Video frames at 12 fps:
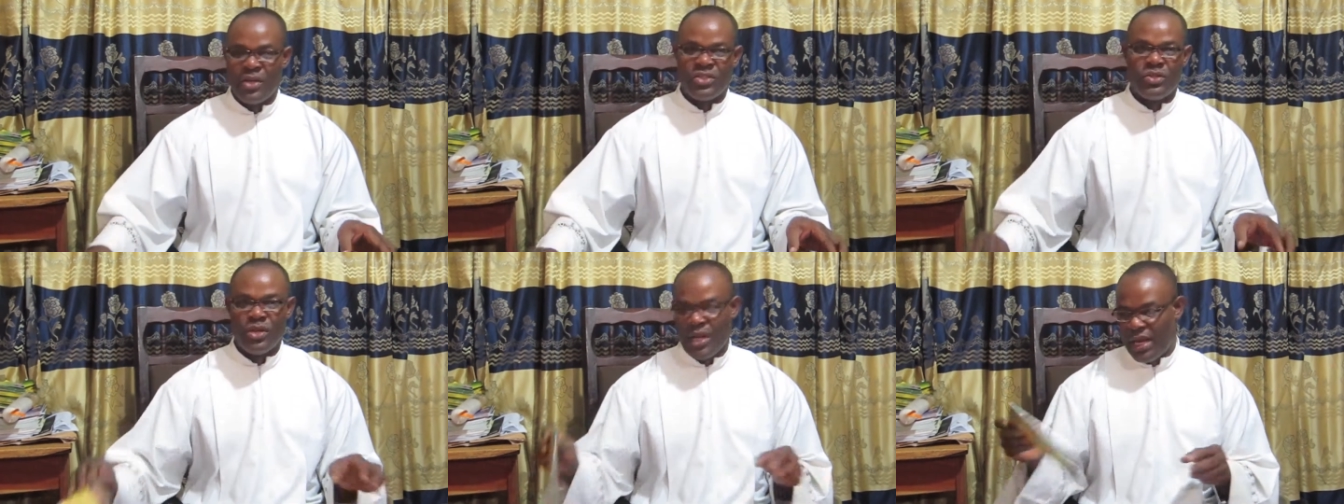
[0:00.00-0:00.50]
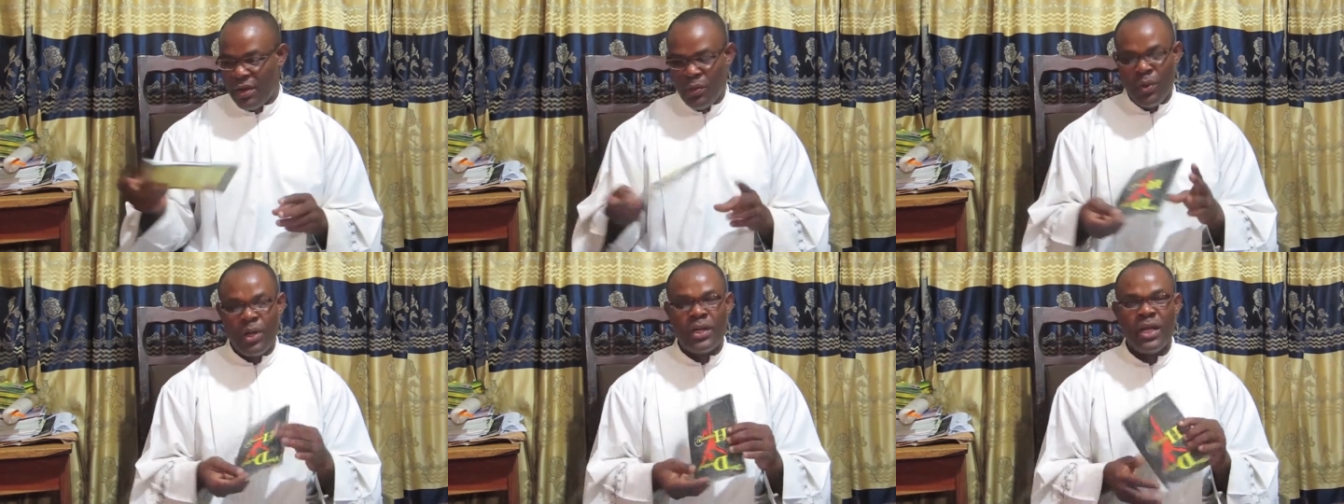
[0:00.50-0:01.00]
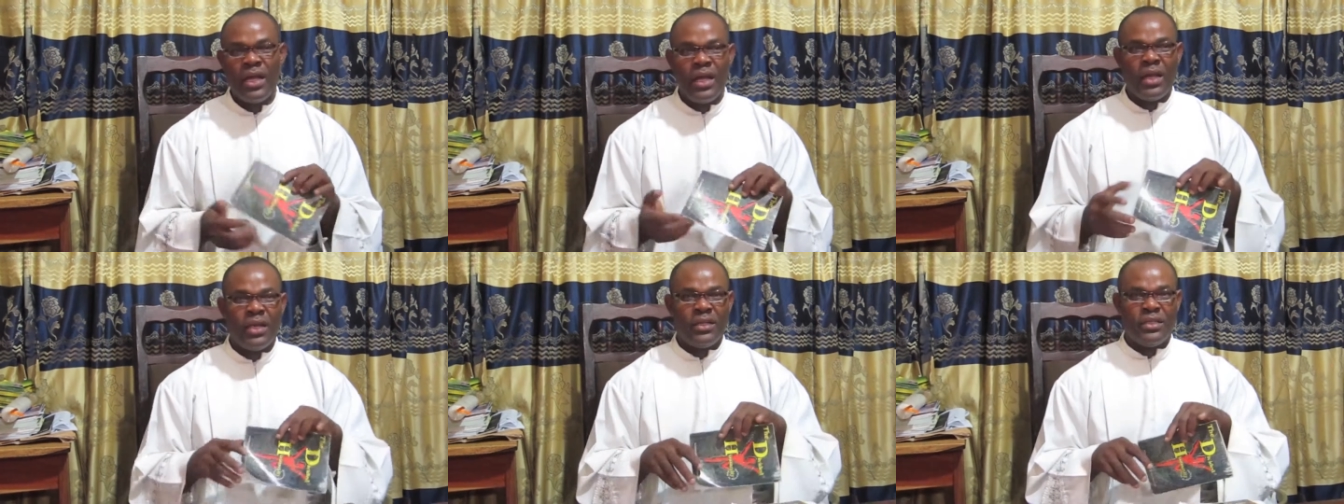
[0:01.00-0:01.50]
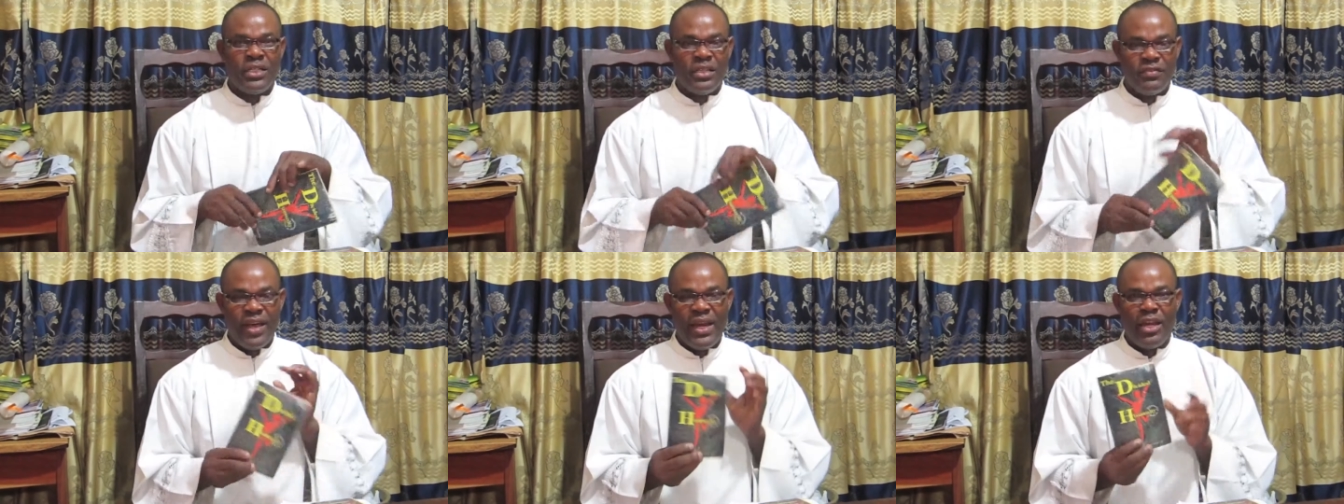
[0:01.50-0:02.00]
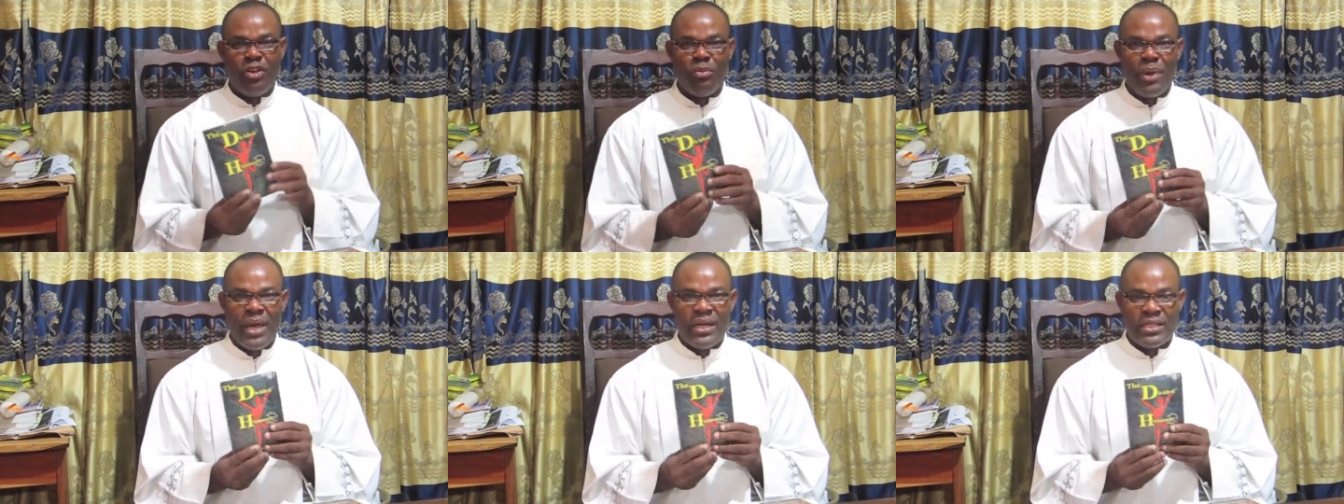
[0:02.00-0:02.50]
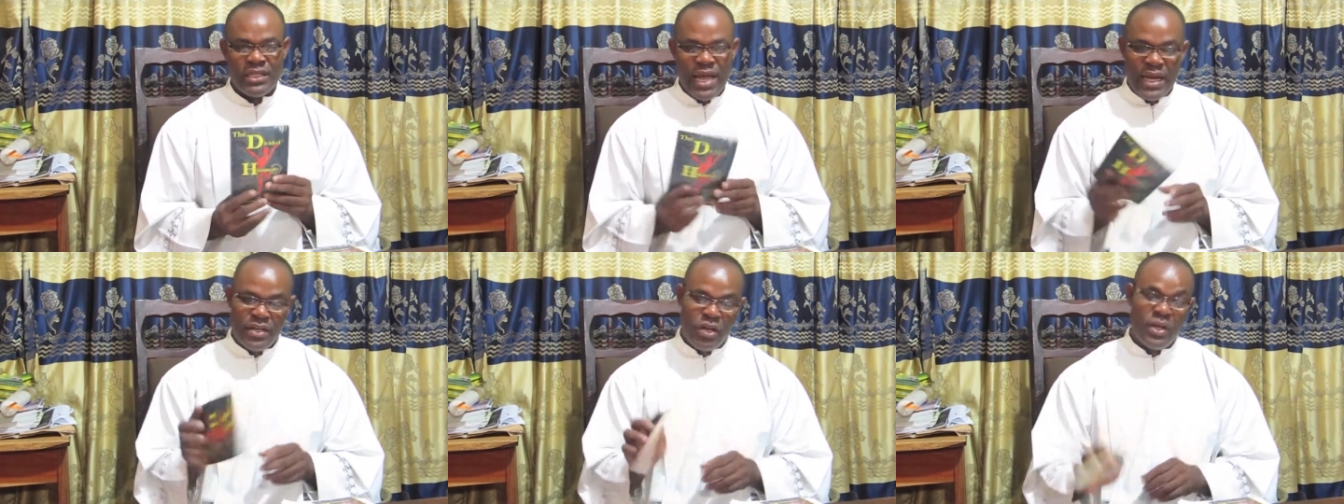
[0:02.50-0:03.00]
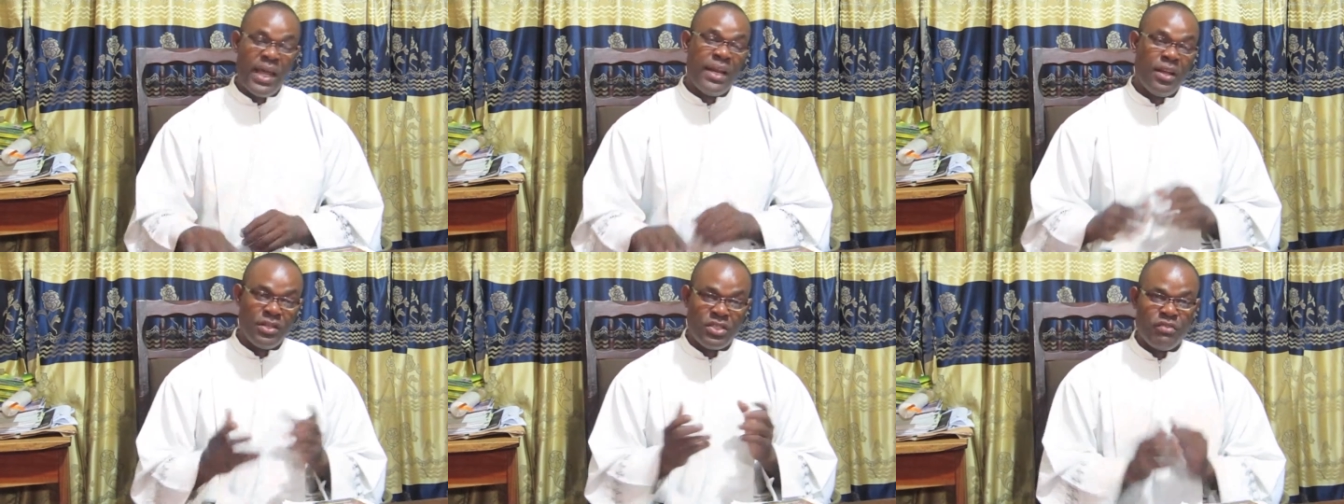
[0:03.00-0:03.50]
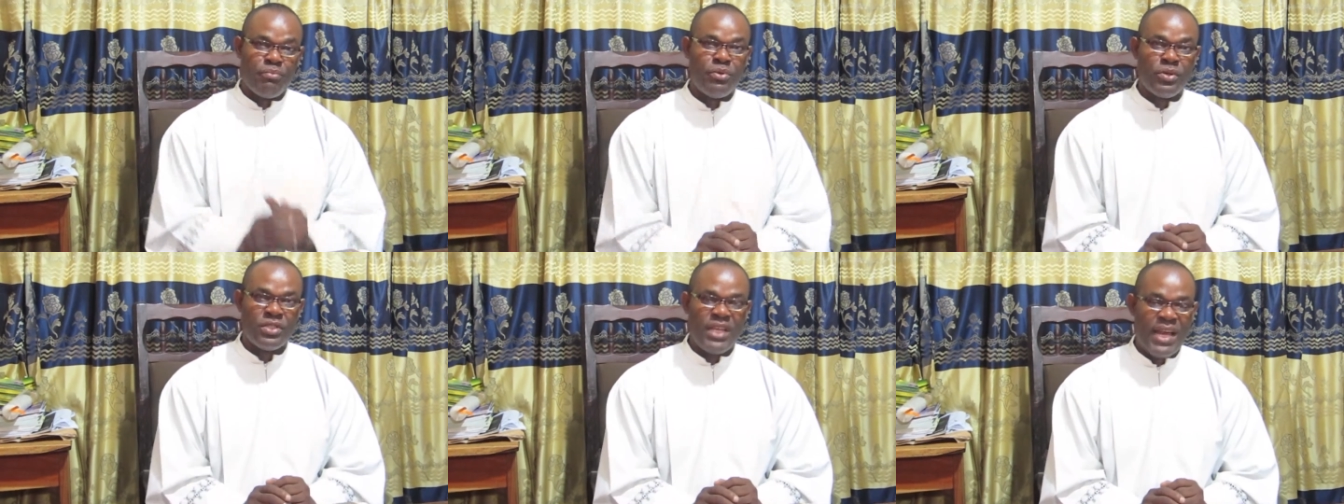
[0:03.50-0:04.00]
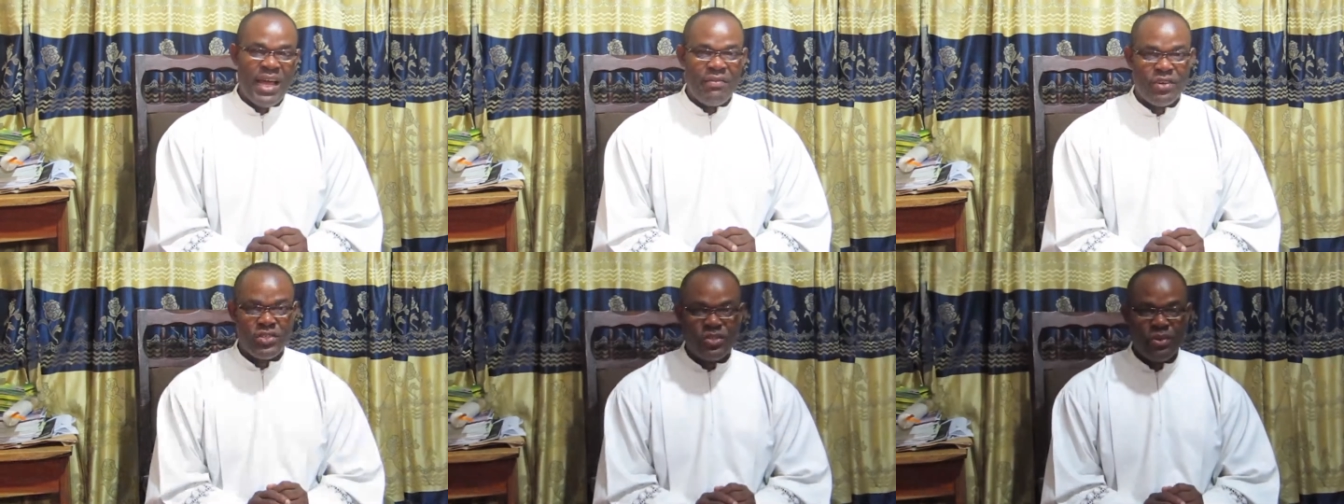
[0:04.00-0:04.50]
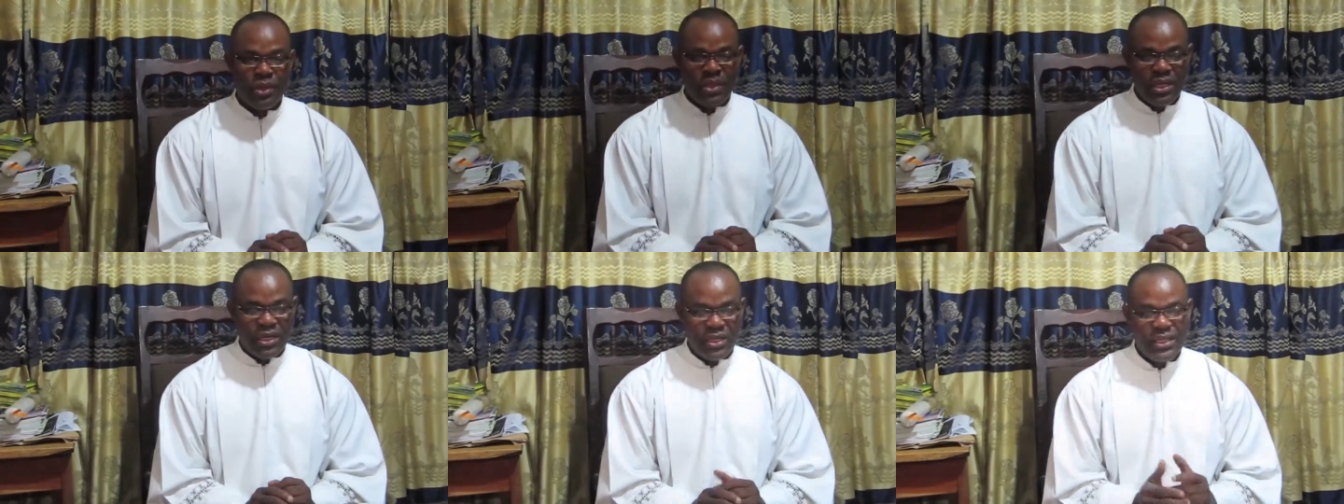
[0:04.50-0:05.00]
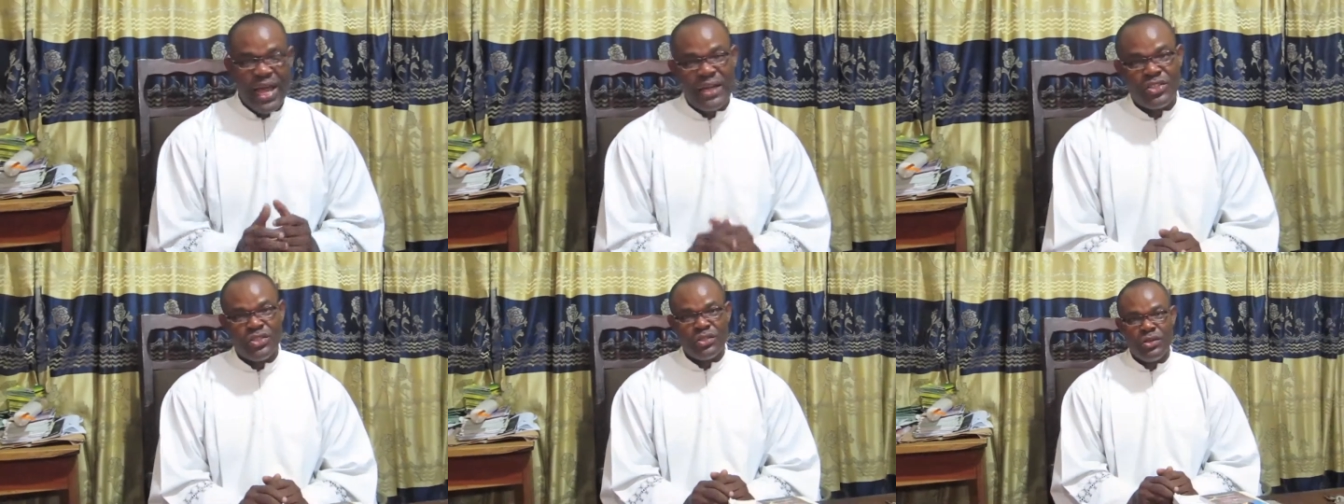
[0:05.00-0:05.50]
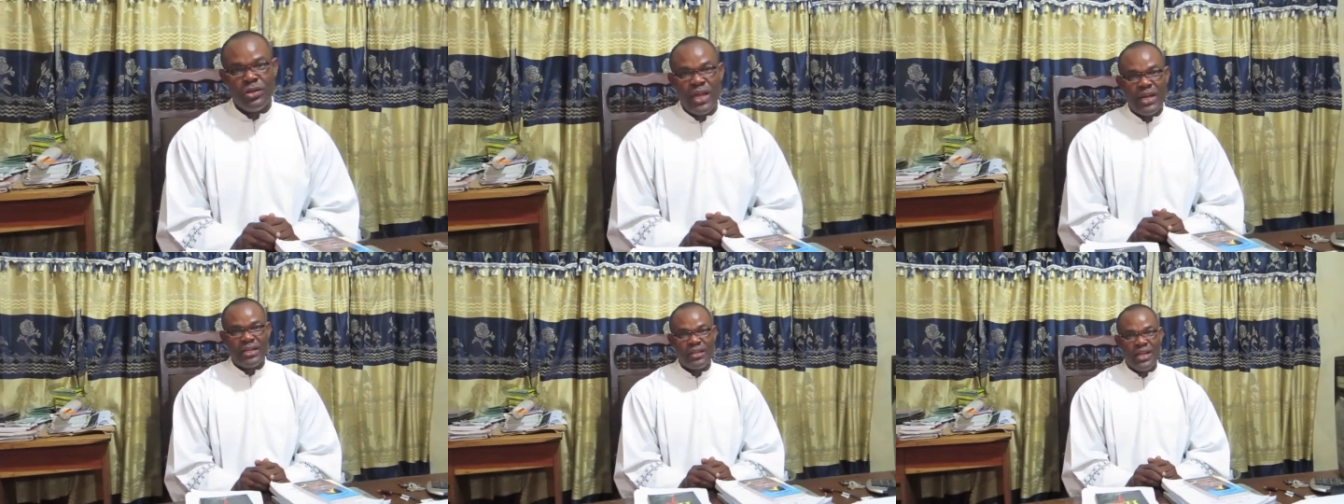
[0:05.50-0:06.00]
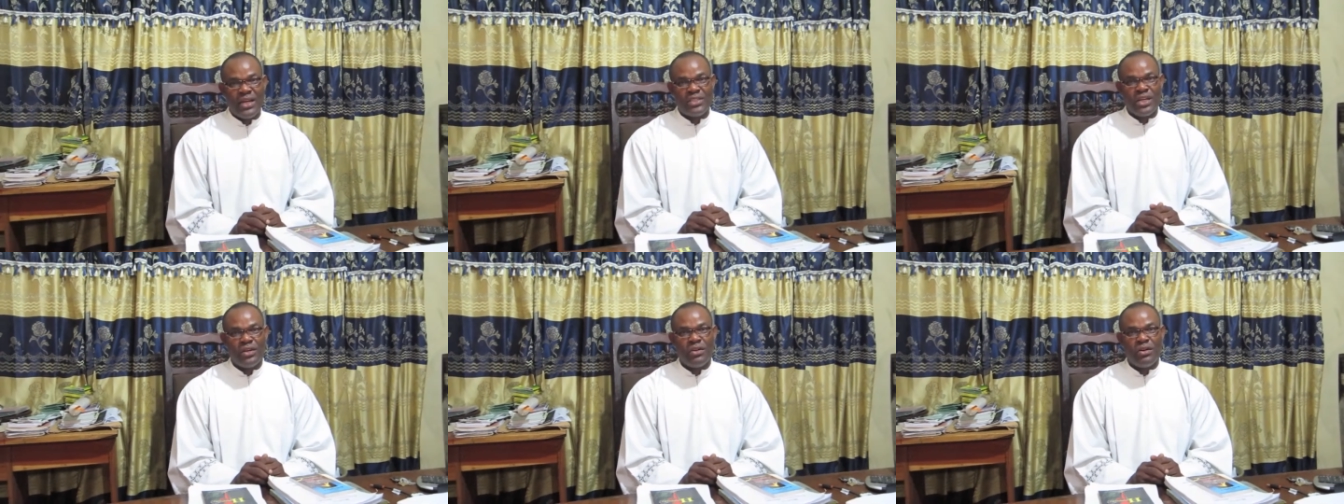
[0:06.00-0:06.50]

I also written another one, The Divided Humanity, and other lots of books that I have also written. Thanks to God and the Claretian